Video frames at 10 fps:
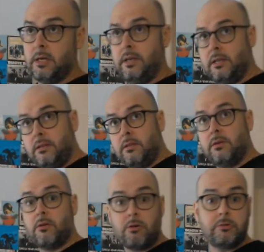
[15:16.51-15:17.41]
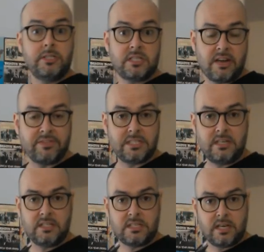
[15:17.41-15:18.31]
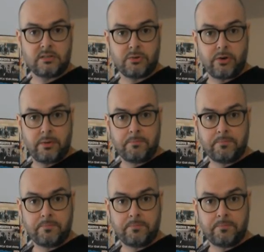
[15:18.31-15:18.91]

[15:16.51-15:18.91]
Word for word: in the early 17th century,